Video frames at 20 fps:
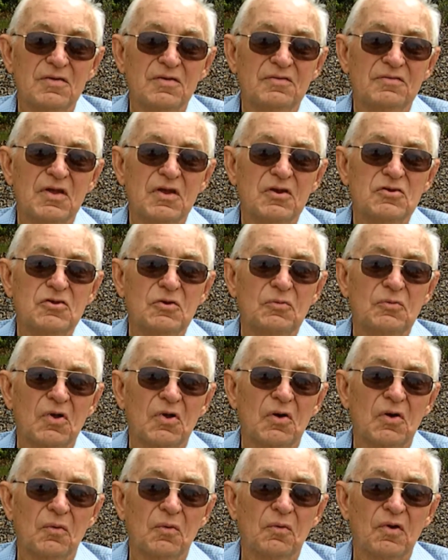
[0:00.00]
then you
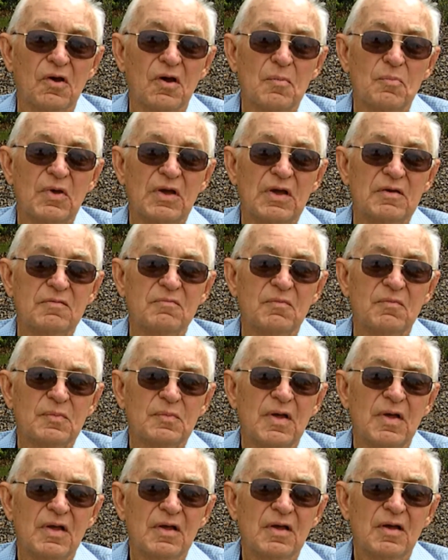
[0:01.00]
went on up, and
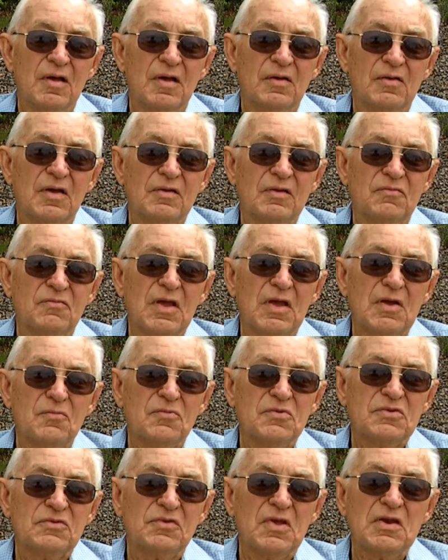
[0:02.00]

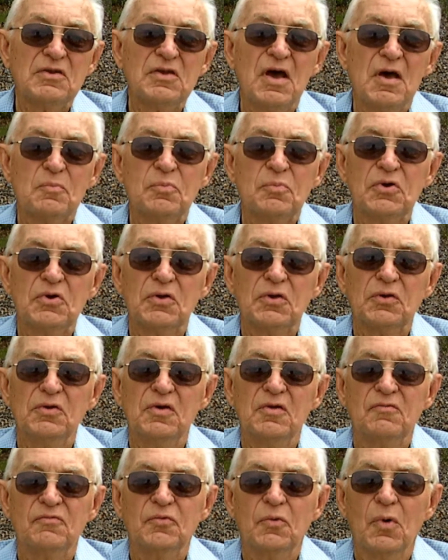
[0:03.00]
it got pretty good
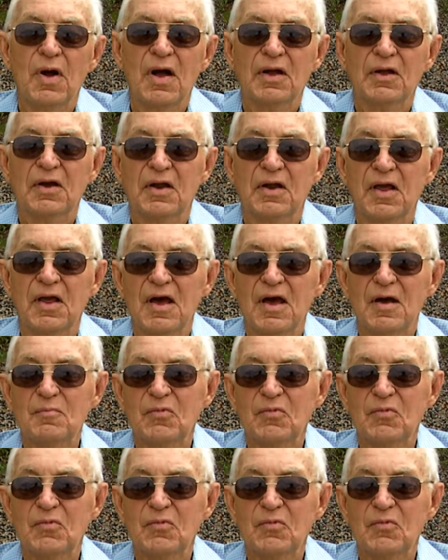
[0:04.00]
before I got out,